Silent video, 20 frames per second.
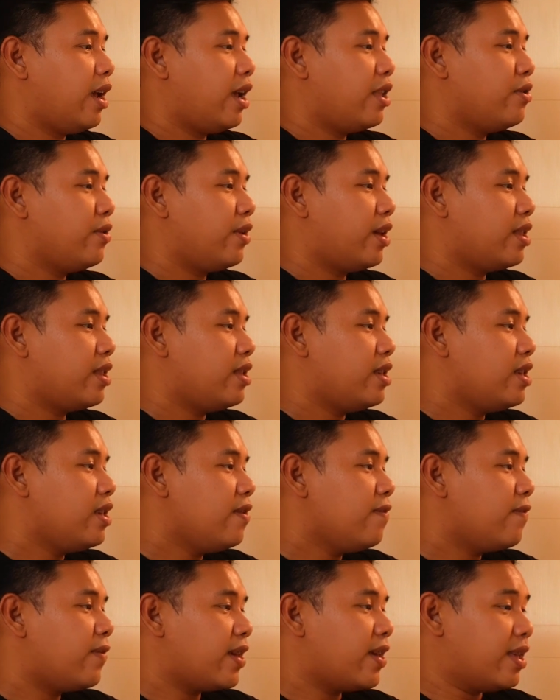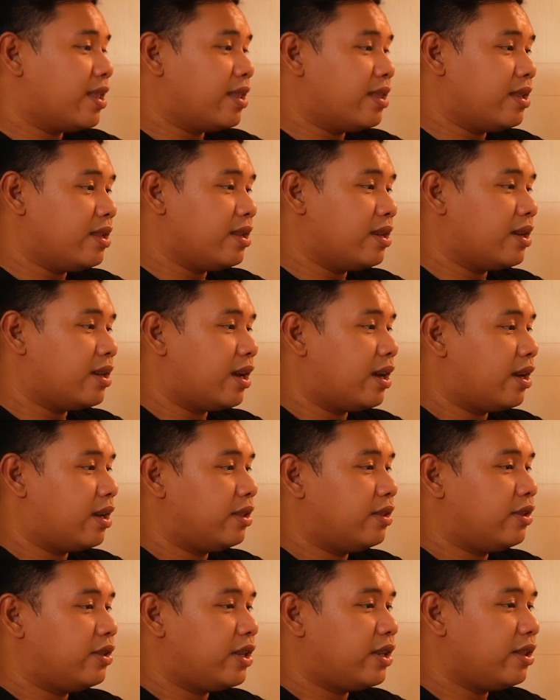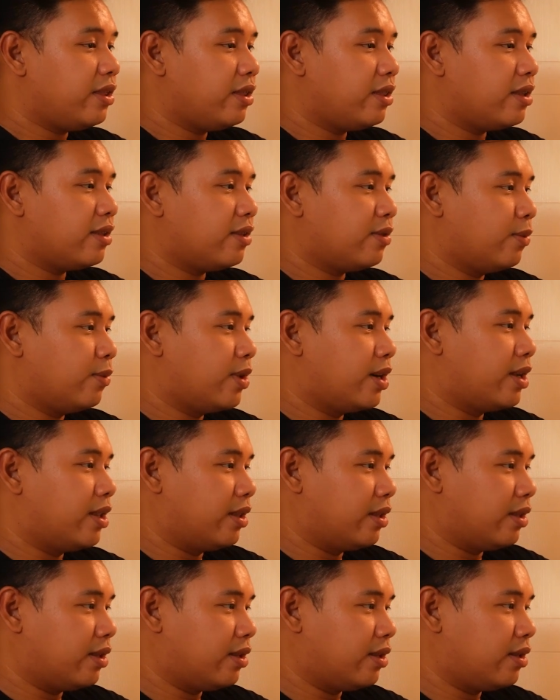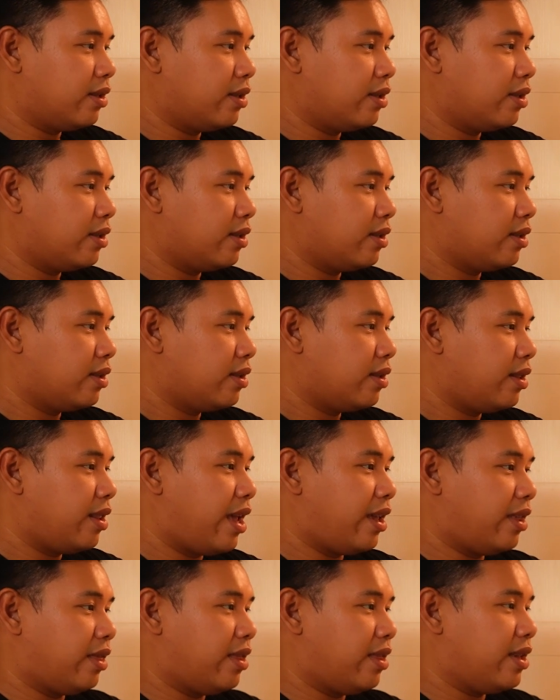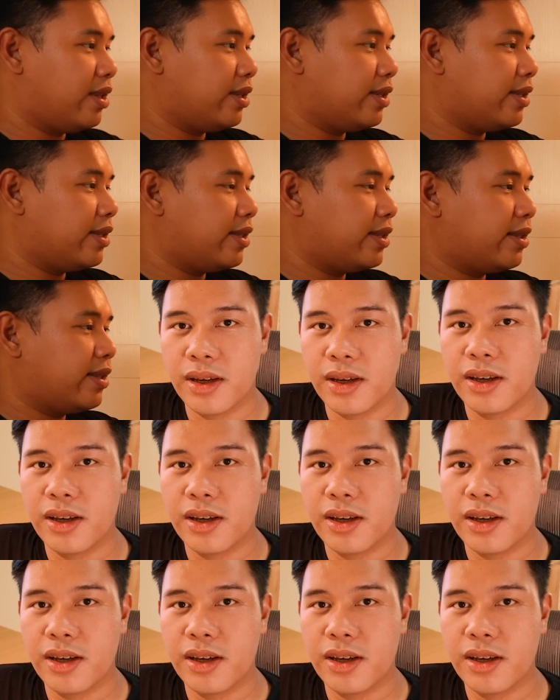and you can even tilt this one like this.